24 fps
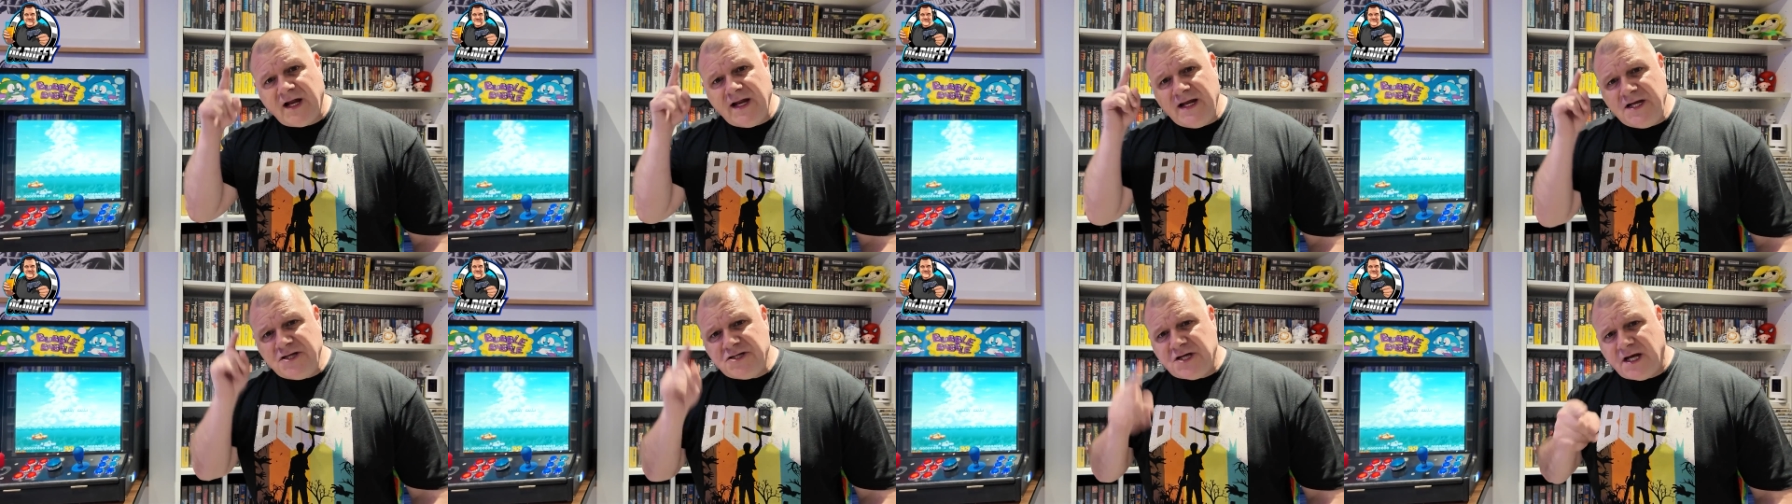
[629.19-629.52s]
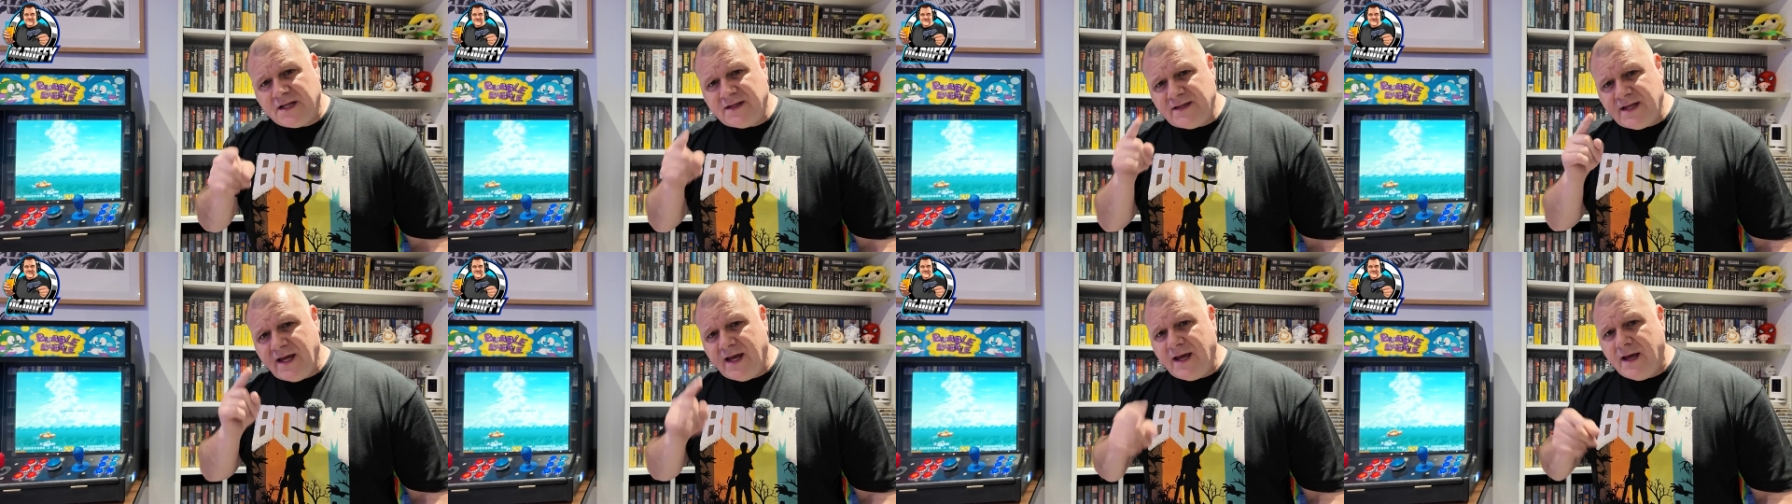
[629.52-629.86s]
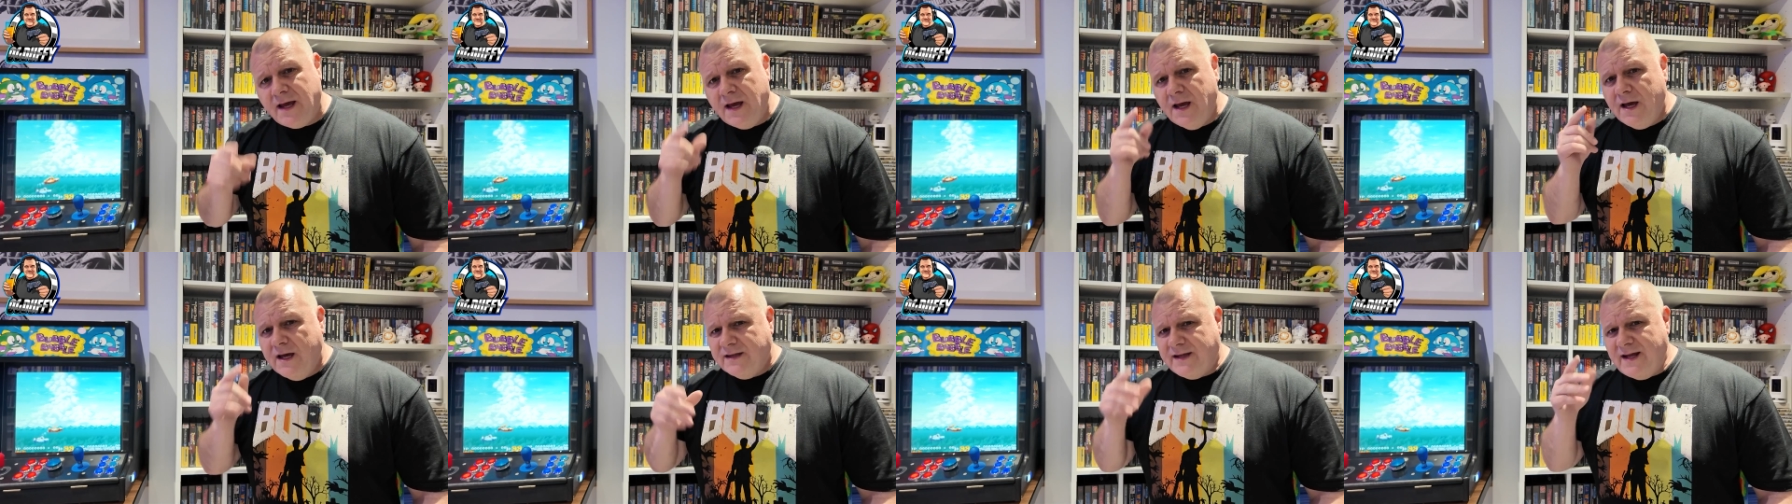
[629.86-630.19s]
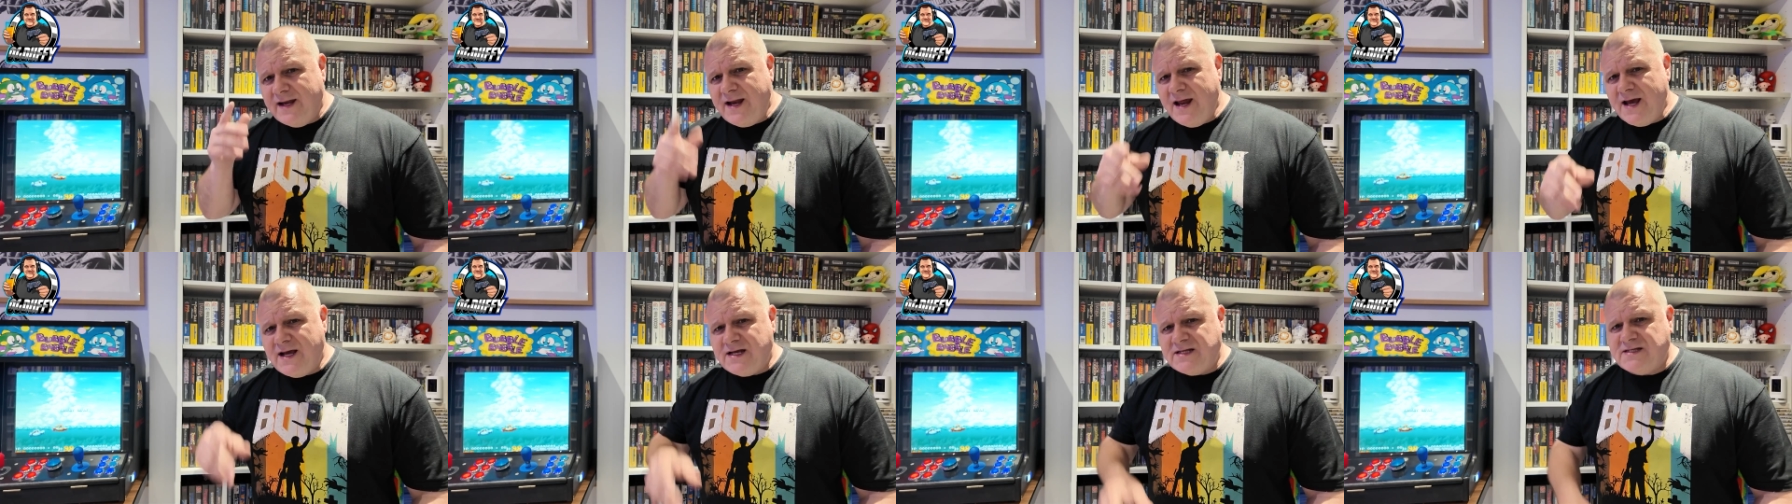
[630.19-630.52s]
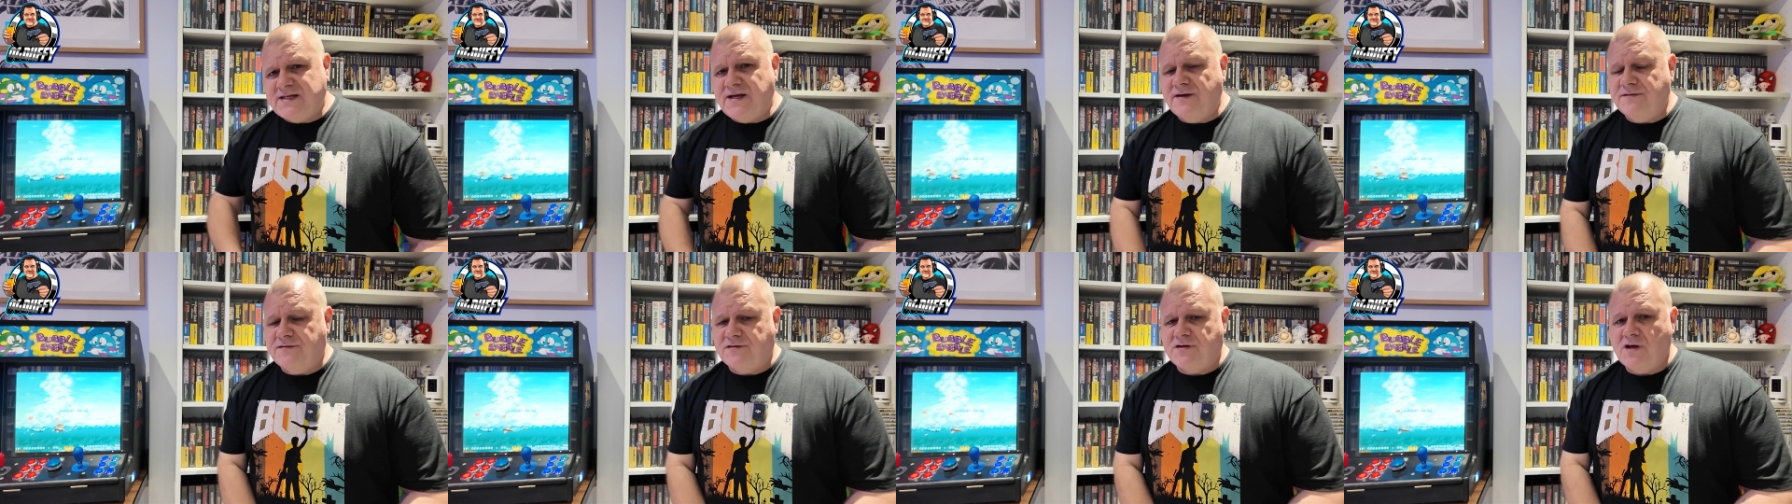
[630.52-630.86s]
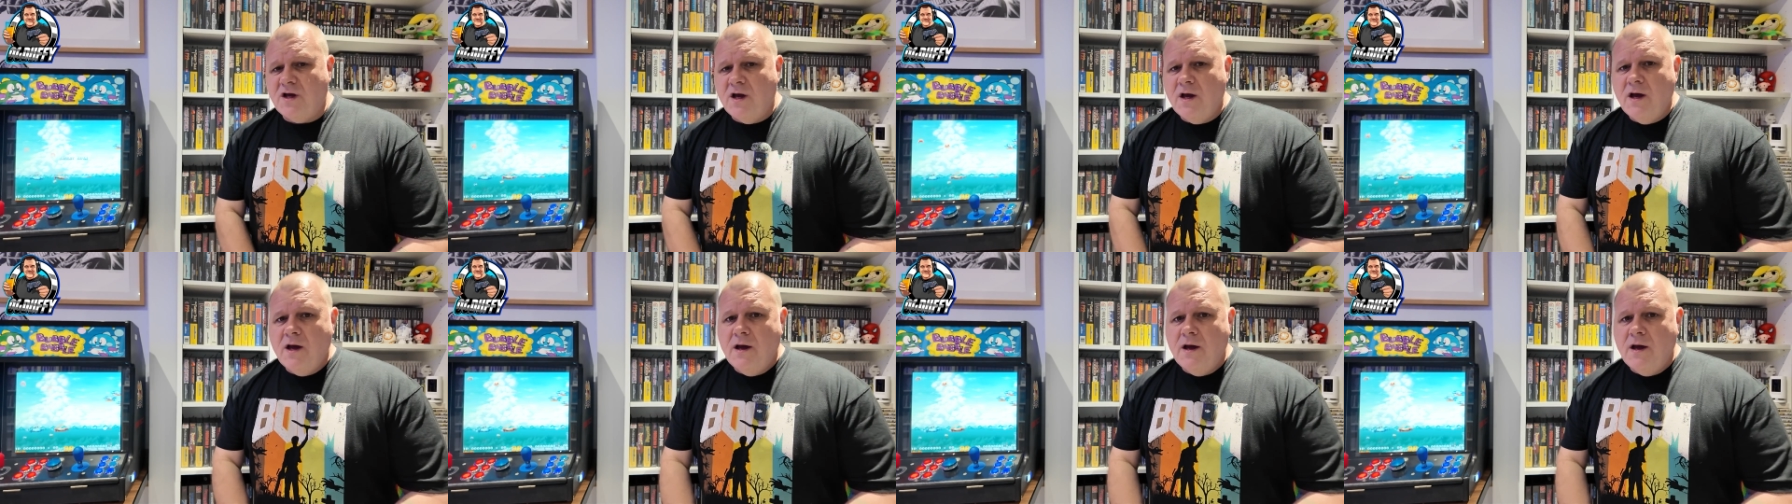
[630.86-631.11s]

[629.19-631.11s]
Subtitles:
and each had their negatives.